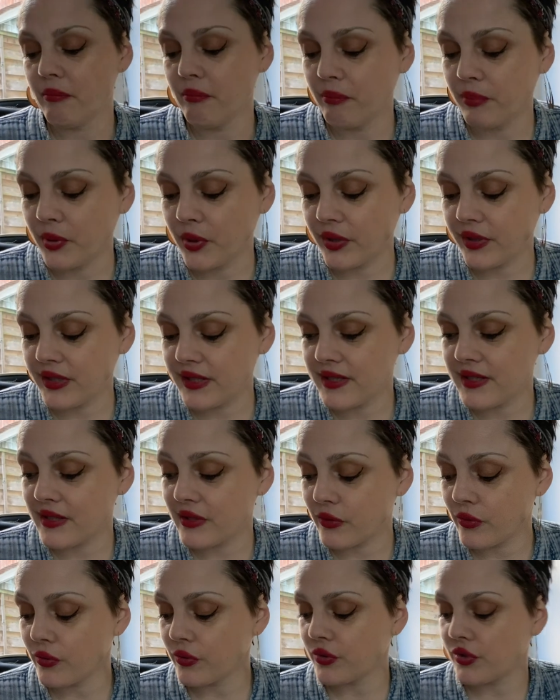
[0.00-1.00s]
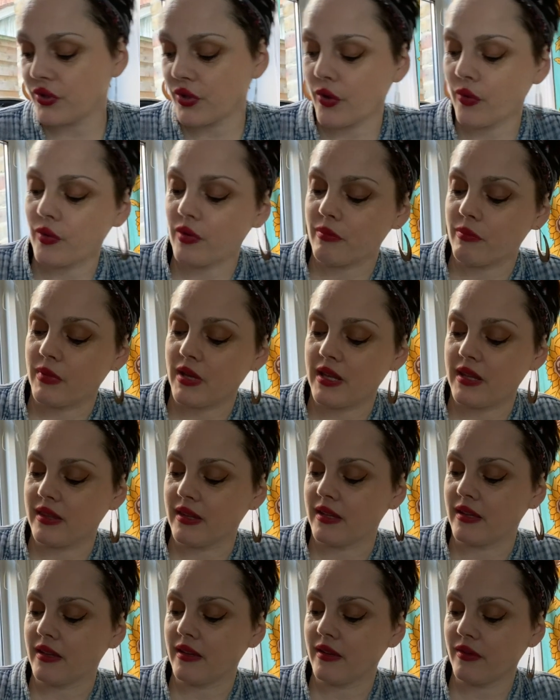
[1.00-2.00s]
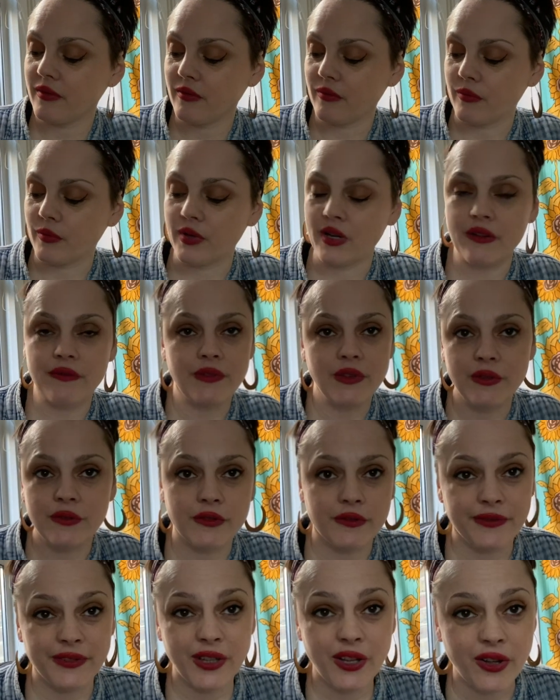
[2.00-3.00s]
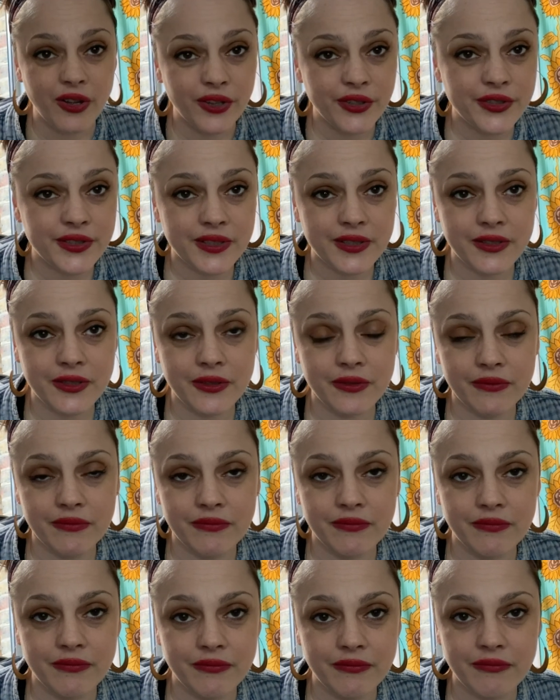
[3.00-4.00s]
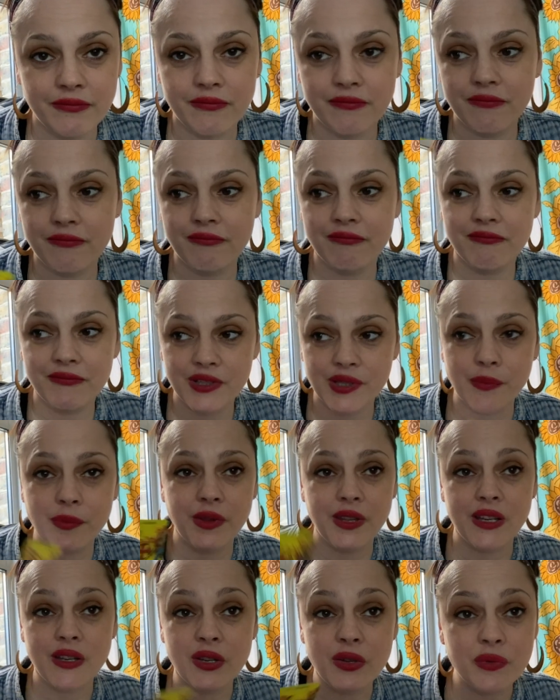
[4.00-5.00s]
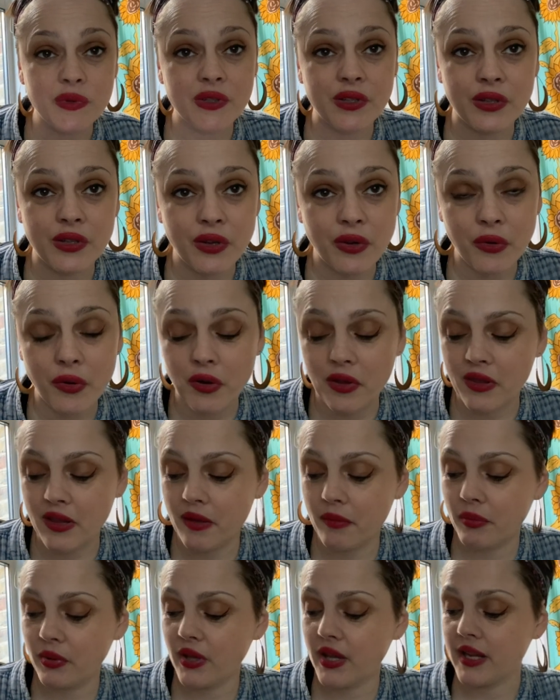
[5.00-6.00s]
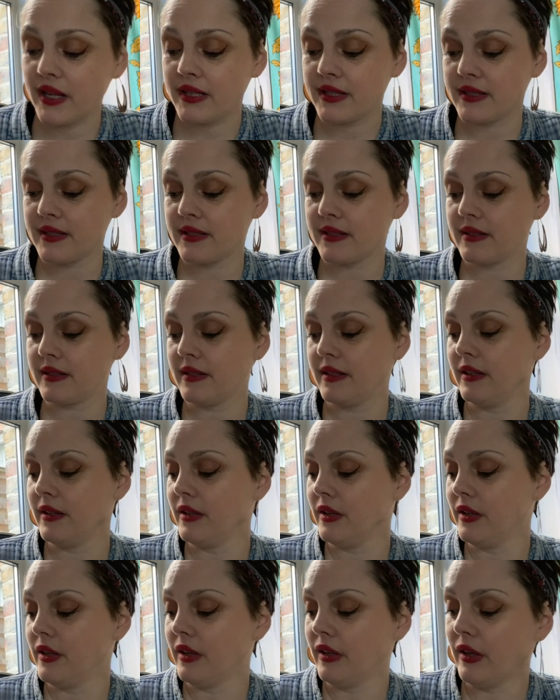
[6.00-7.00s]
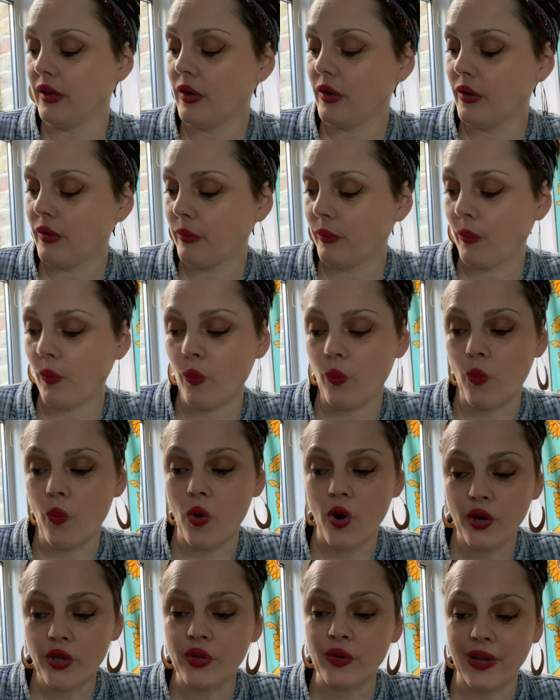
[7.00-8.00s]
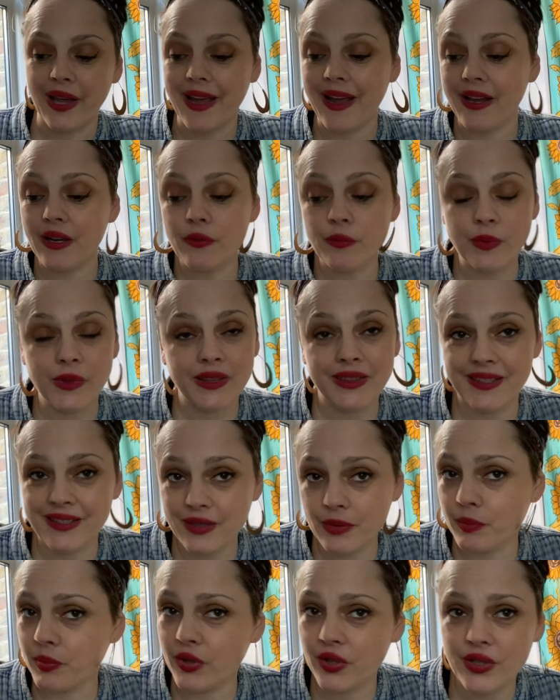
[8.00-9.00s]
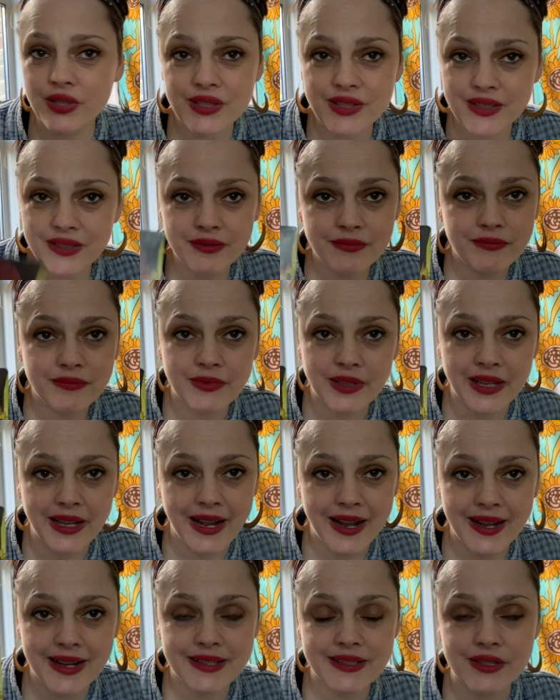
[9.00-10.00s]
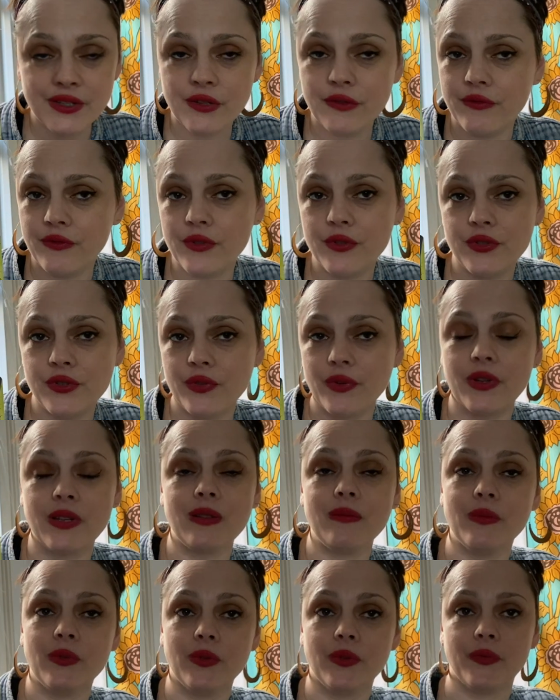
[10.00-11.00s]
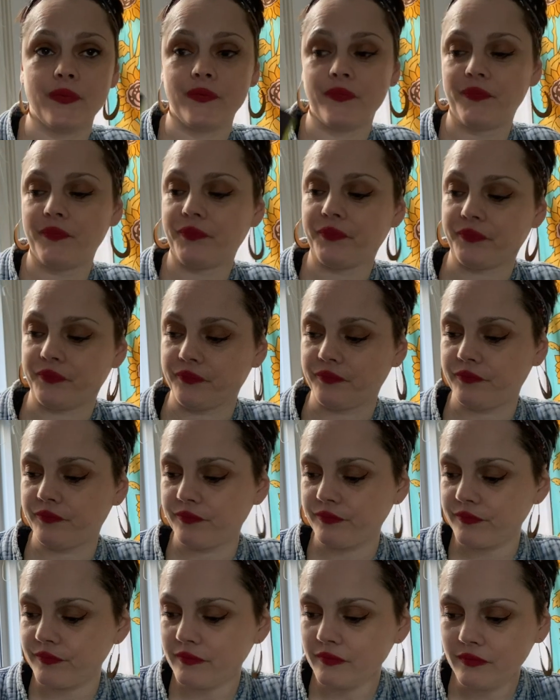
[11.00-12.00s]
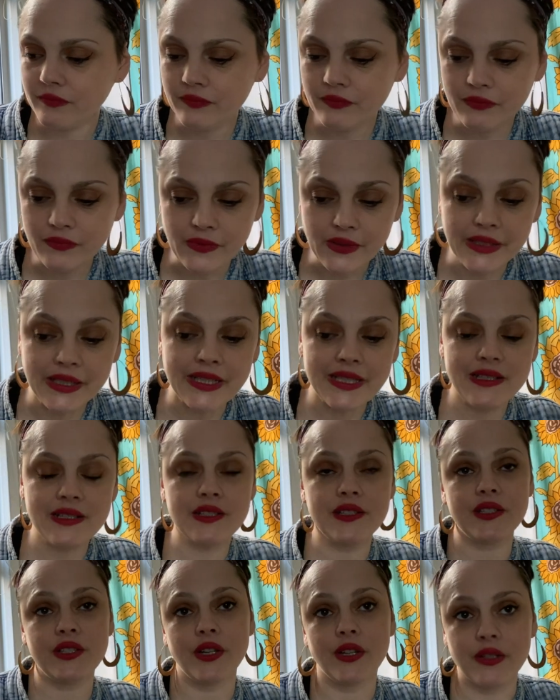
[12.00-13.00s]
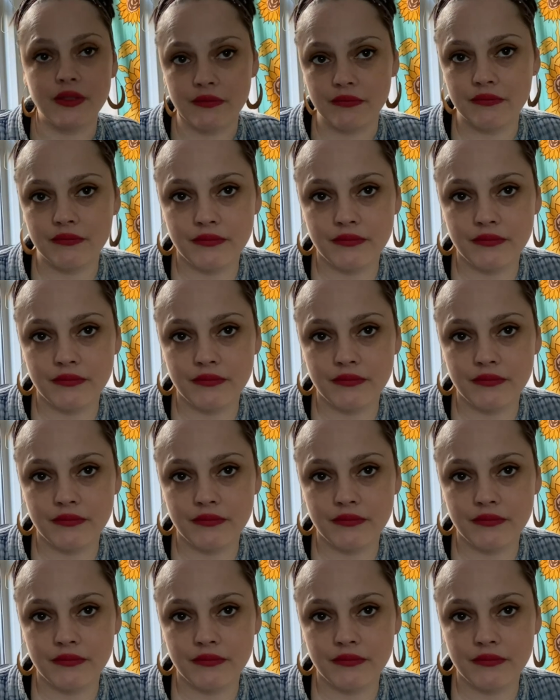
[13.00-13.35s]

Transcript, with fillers: but this is all showing me that whatever you have lost, something new is going to grow in that place. What you had with this person, it has no future anymore. It's done.